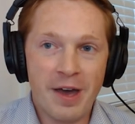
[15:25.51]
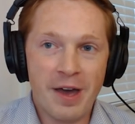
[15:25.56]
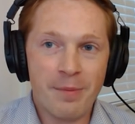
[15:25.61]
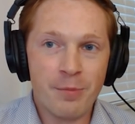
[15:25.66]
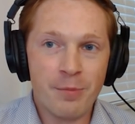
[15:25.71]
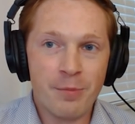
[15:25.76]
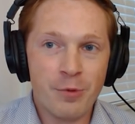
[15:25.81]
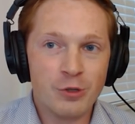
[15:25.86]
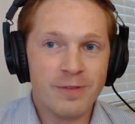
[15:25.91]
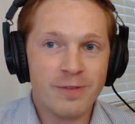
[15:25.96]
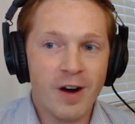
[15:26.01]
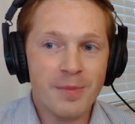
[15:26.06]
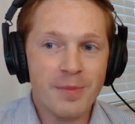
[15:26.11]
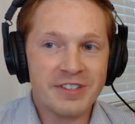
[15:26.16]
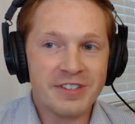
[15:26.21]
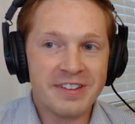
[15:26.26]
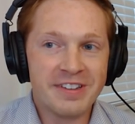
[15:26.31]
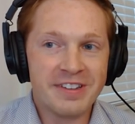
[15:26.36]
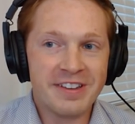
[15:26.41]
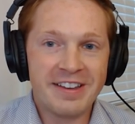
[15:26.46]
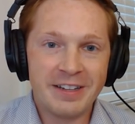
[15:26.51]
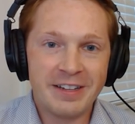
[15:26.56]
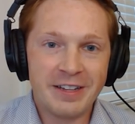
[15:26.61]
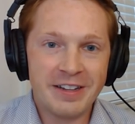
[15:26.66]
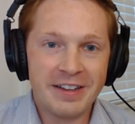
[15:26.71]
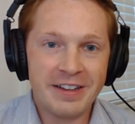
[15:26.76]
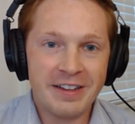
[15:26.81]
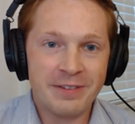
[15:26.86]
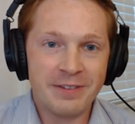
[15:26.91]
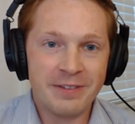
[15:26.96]
at Moose Pharmacy in
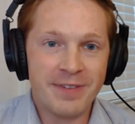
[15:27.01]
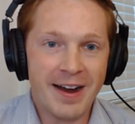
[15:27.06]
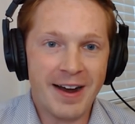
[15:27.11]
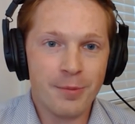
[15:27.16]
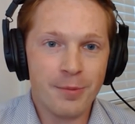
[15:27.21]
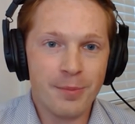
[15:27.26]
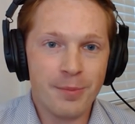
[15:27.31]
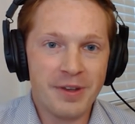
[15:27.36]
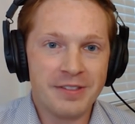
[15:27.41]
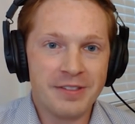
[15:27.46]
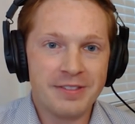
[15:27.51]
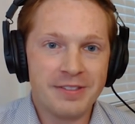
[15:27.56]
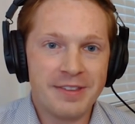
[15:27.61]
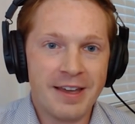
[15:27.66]
an environment